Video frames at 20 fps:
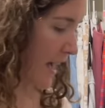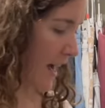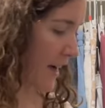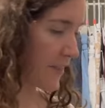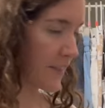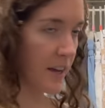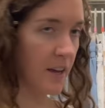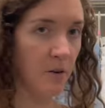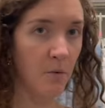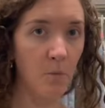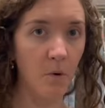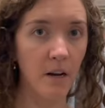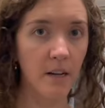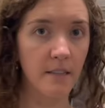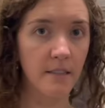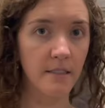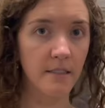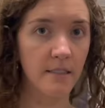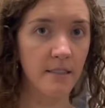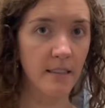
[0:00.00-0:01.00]
And then
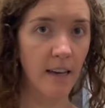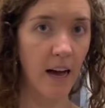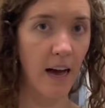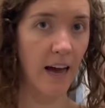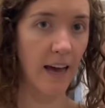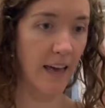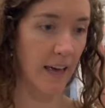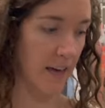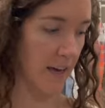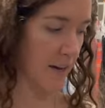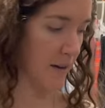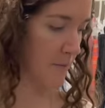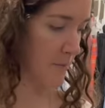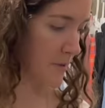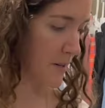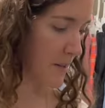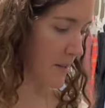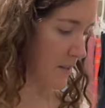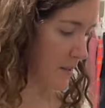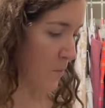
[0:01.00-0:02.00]
once I
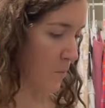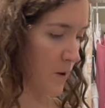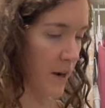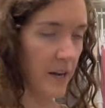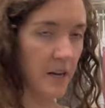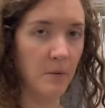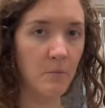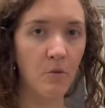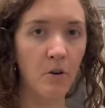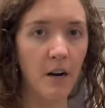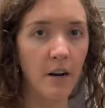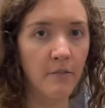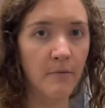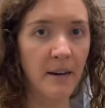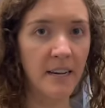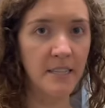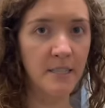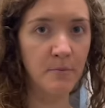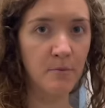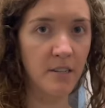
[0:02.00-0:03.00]
am wearing more of
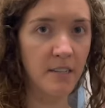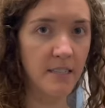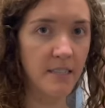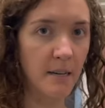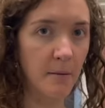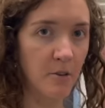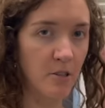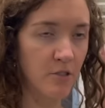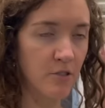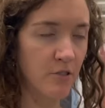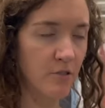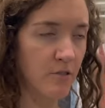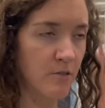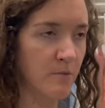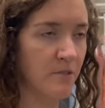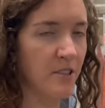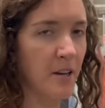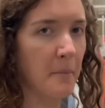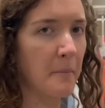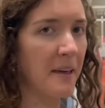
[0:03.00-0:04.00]
my spring summer shoes,
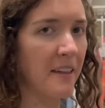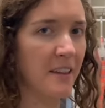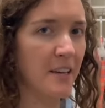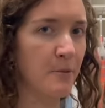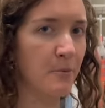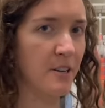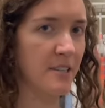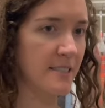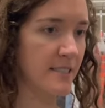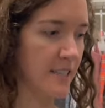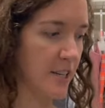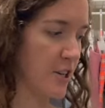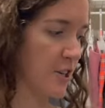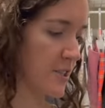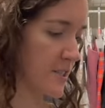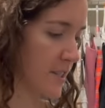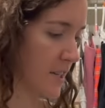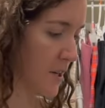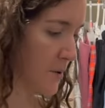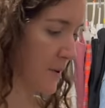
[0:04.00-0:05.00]
which I mainly wear
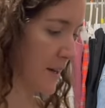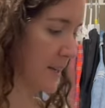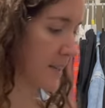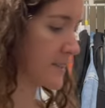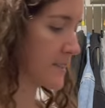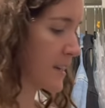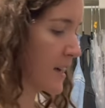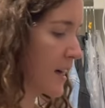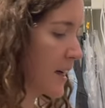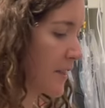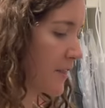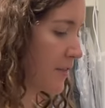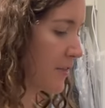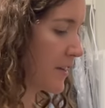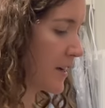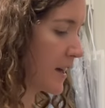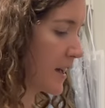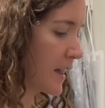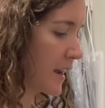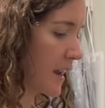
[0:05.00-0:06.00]
sneakers anyways,
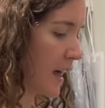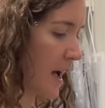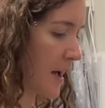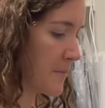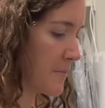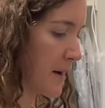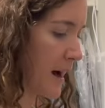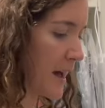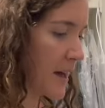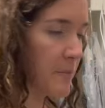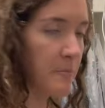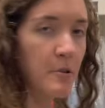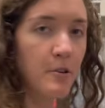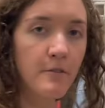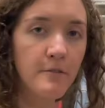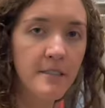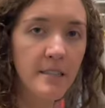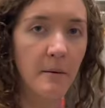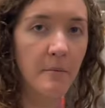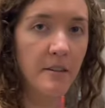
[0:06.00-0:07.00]
then I might move
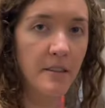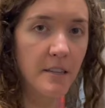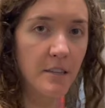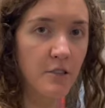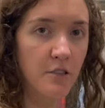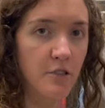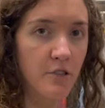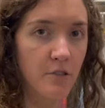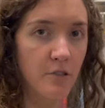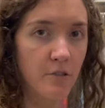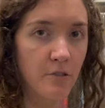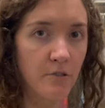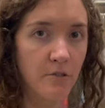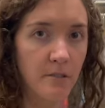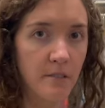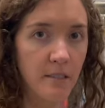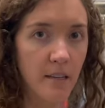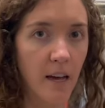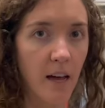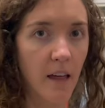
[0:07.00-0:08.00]
some of these
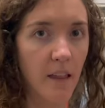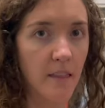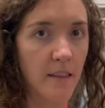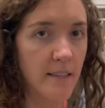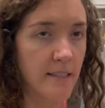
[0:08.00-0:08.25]
shoes and the